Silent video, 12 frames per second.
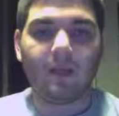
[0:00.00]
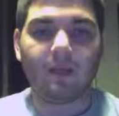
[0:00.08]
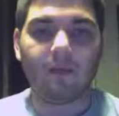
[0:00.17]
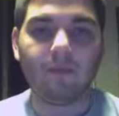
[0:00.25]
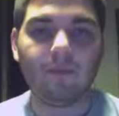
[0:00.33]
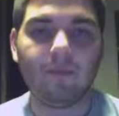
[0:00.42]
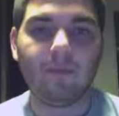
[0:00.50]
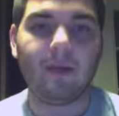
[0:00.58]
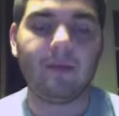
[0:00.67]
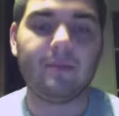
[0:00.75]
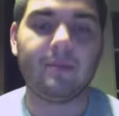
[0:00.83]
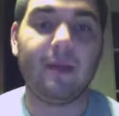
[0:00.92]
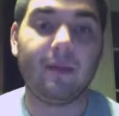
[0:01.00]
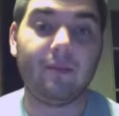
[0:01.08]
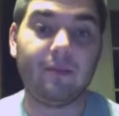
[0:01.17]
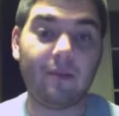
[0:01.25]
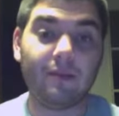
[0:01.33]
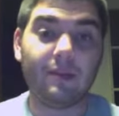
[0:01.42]
My name is
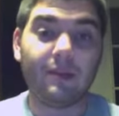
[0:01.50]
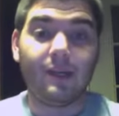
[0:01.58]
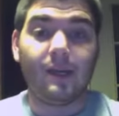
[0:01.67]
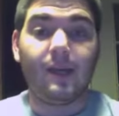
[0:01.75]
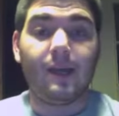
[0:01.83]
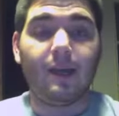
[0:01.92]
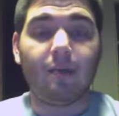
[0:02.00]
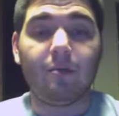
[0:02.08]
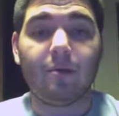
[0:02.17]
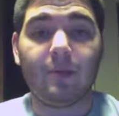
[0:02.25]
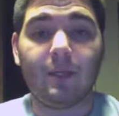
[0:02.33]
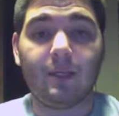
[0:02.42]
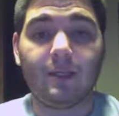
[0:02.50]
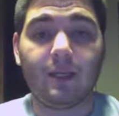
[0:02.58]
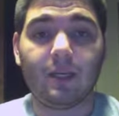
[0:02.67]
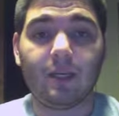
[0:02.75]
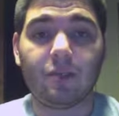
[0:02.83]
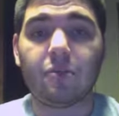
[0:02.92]
Matthew Levin. I'm going to be
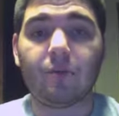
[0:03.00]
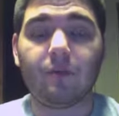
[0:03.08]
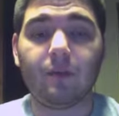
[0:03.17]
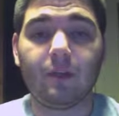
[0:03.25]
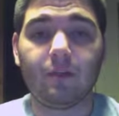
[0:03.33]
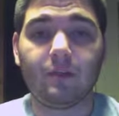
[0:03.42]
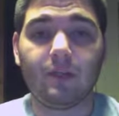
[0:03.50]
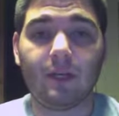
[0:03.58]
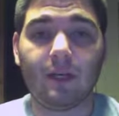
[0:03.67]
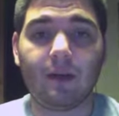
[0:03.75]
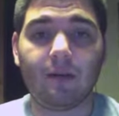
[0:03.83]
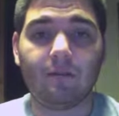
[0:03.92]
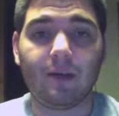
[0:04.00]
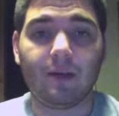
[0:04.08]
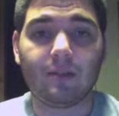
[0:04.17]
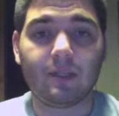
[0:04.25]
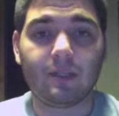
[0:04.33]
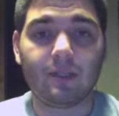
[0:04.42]
taking a short video today on
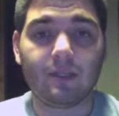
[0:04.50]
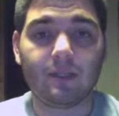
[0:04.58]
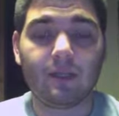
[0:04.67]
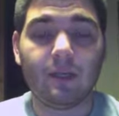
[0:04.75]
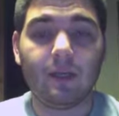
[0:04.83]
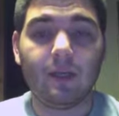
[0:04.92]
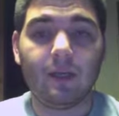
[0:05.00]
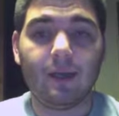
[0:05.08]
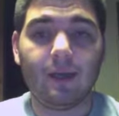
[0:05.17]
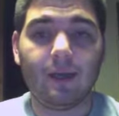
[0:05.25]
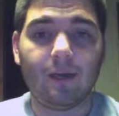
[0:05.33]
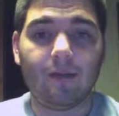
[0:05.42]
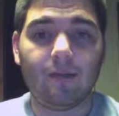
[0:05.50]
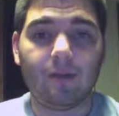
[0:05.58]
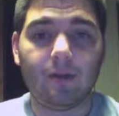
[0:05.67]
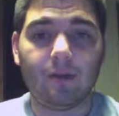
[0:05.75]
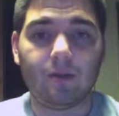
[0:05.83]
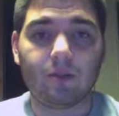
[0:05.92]
vital signs, and the
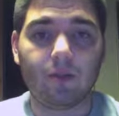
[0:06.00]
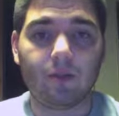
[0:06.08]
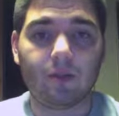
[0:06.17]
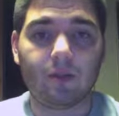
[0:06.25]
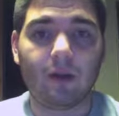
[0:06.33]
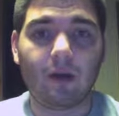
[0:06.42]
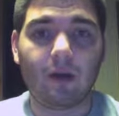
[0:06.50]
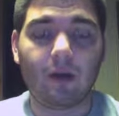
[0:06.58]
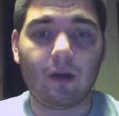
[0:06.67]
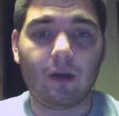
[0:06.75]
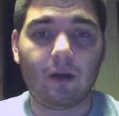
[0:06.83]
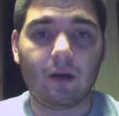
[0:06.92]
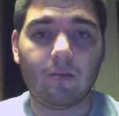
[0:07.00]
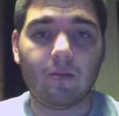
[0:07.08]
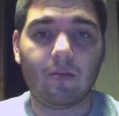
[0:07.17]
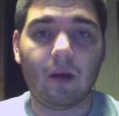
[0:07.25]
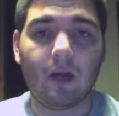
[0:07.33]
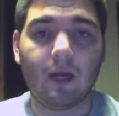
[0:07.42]
video is going to
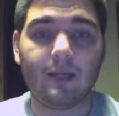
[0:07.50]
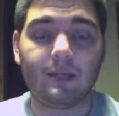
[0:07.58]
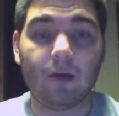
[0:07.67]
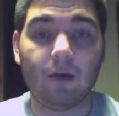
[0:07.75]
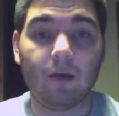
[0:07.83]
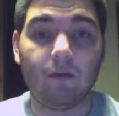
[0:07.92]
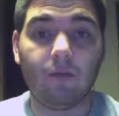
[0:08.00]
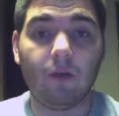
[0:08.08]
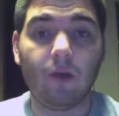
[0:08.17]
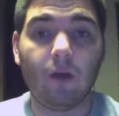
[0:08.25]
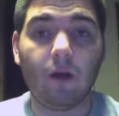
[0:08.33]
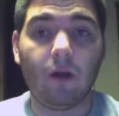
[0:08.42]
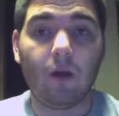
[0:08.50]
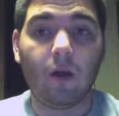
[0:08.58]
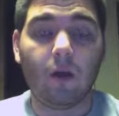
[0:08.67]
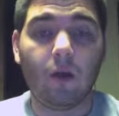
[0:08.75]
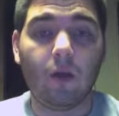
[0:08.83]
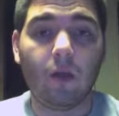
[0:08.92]
comprise of
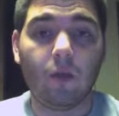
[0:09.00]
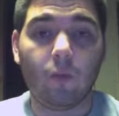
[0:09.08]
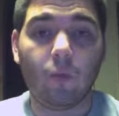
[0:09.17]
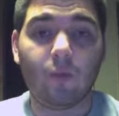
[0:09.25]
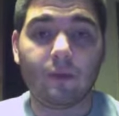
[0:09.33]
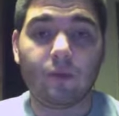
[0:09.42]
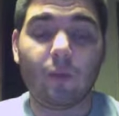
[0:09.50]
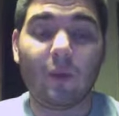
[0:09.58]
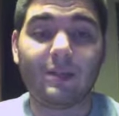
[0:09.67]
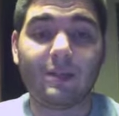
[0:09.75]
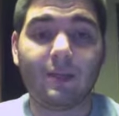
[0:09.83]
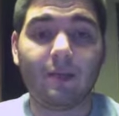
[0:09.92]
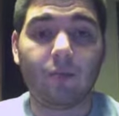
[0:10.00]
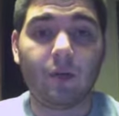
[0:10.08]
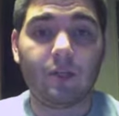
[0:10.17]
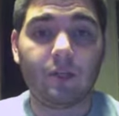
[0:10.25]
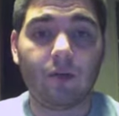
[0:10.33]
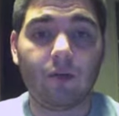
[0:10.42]
waist to hip
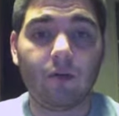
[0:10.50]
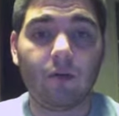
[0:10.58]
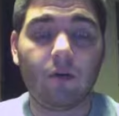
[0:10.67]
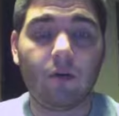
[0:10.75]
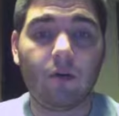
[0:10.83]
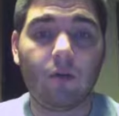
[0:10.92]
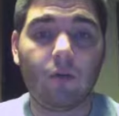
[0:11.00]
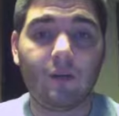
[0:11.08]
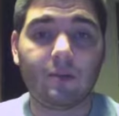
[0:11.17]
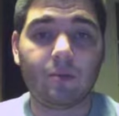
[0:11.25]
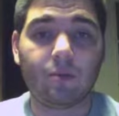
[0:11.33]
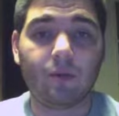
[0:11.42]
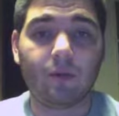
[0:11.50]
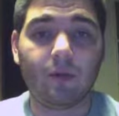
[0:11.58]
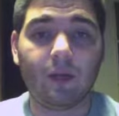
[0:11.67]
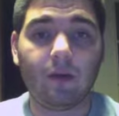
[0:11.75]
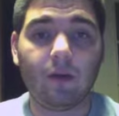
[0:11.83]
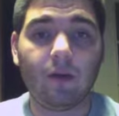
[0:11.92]
ratio, respiratory
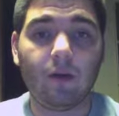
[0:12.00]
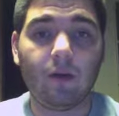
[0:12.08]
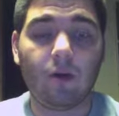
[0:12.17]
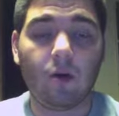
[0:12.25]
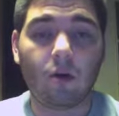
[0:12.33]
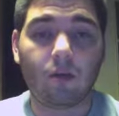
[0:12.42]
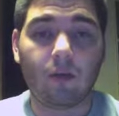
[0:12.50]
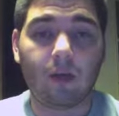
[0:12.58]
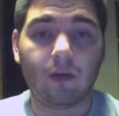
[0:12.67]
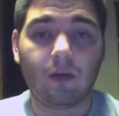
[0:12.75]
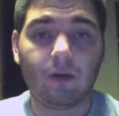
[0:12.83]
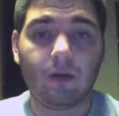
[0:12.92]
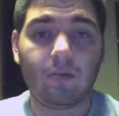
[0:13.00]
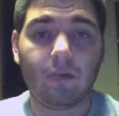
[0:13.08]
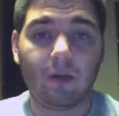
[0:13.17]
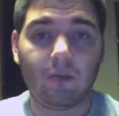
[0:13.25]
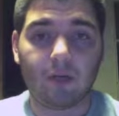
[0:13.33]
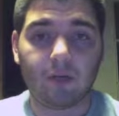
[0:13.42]
rate, heart rate, and
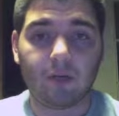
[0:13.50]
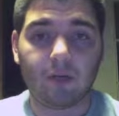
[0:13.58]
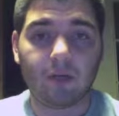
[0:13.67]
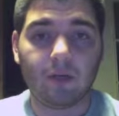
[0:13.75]
blood pressure.